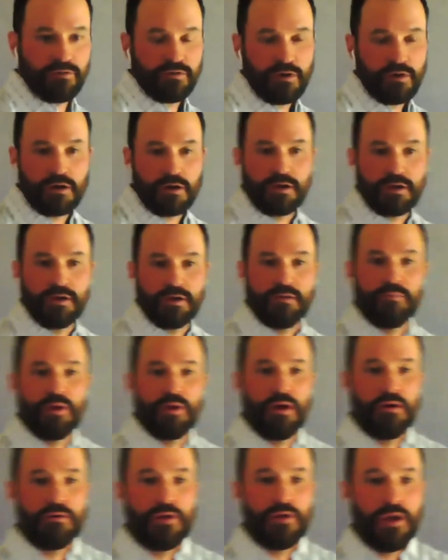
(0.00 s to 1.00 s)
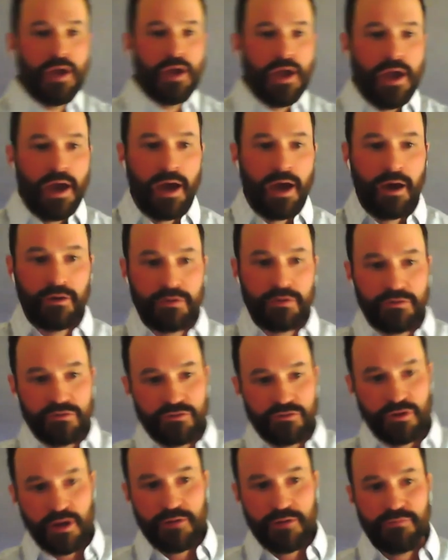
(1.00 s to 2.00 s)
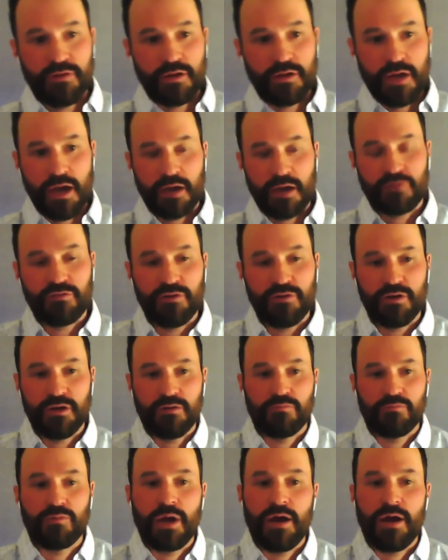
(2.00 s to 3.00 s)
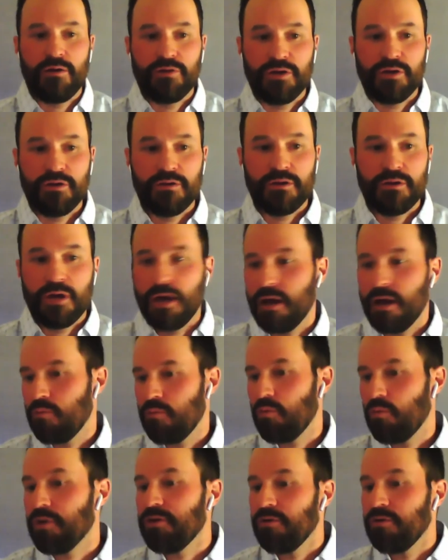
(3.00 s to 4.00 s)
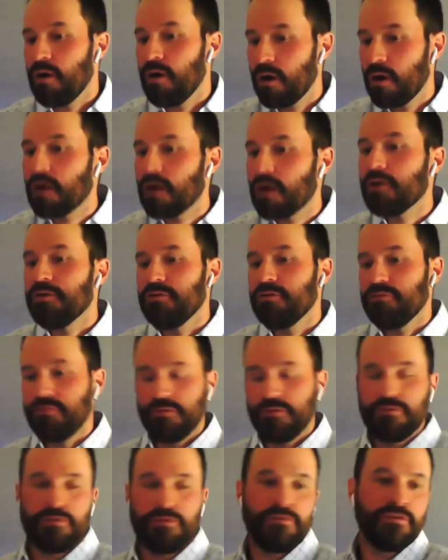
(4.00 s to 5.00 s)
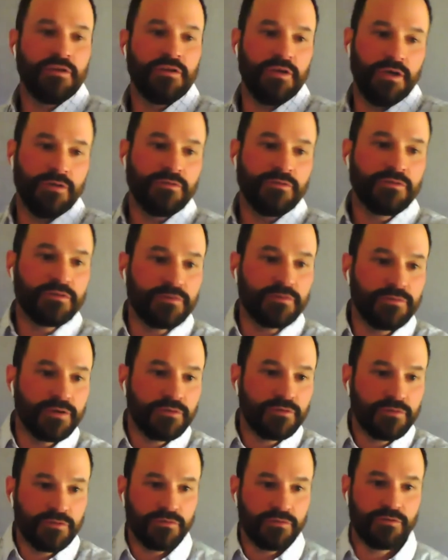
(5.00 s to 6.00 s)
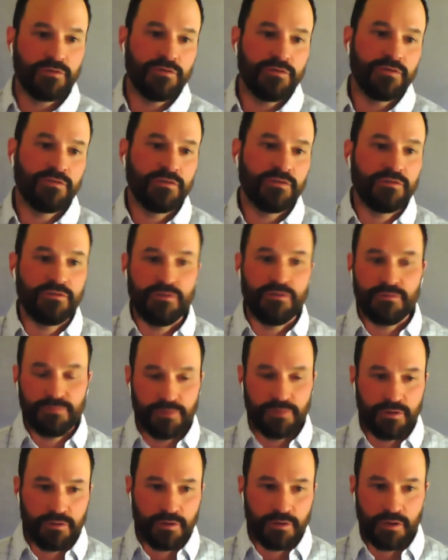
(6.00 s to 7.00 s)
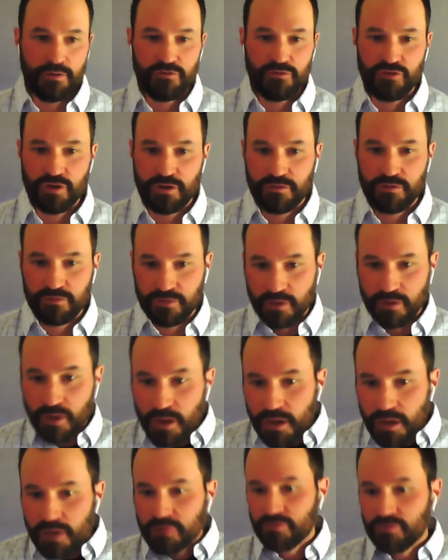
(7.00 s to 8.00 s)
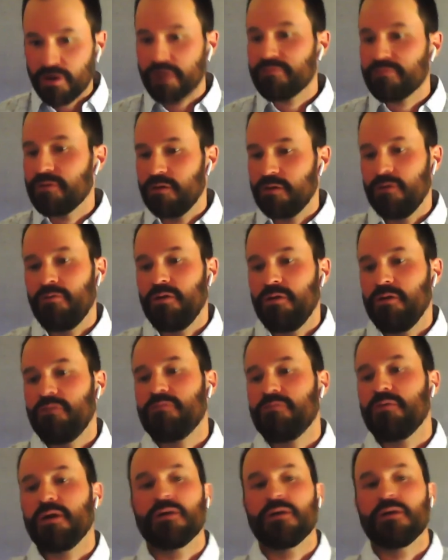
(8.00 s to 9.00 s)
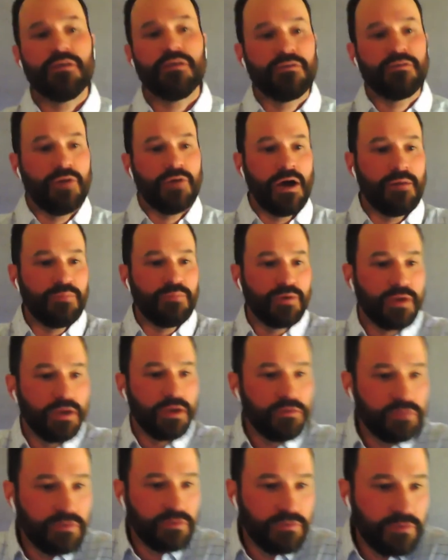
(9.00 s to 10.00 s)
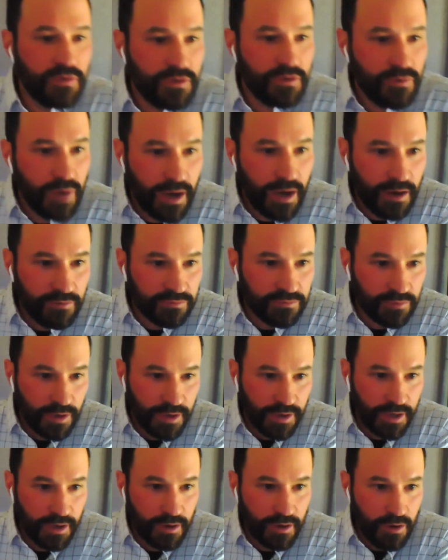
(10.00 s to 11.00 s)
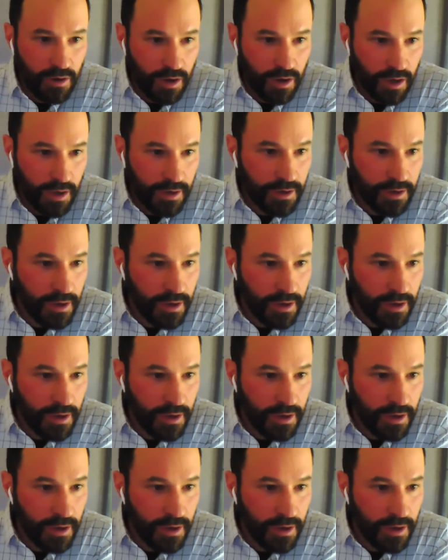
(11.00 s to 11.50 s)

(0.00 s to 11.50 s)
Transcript: talking about how does traffic actually get routed when you are using the CDN service. And so this is different than just traffic going directly to applications that you have running on